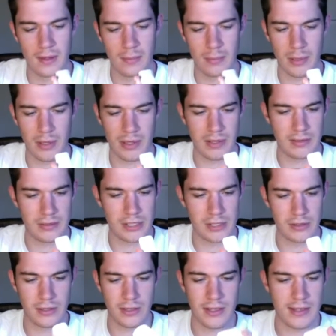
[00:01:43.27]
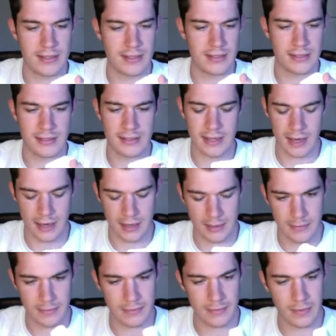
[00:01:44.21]
But generally it's the
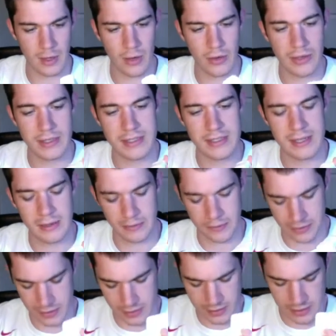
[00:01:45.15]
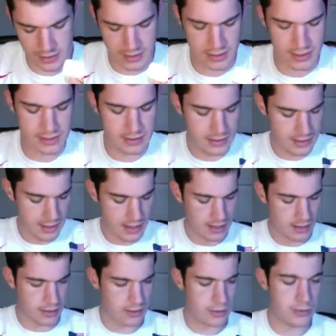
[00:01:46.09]
same. The only difference is
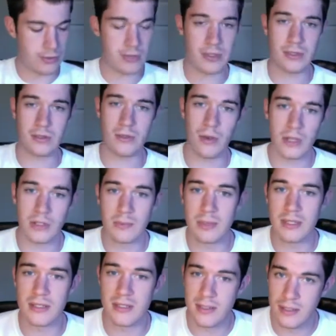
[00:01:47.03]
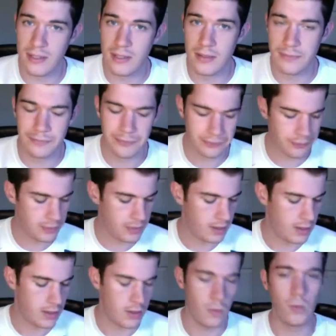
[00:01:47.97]
now it uses USB-C,
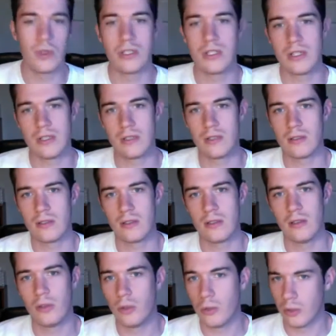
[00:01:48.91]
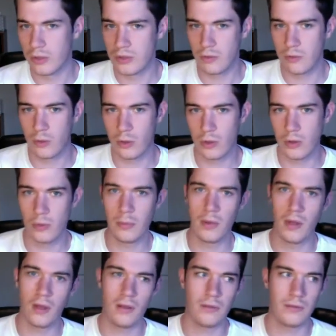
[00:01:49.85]
which is the newest form
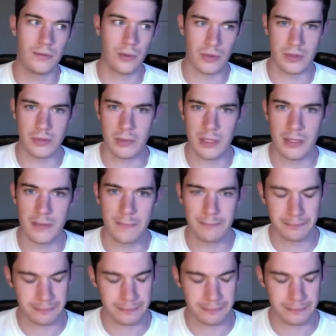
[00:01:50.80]
of USB.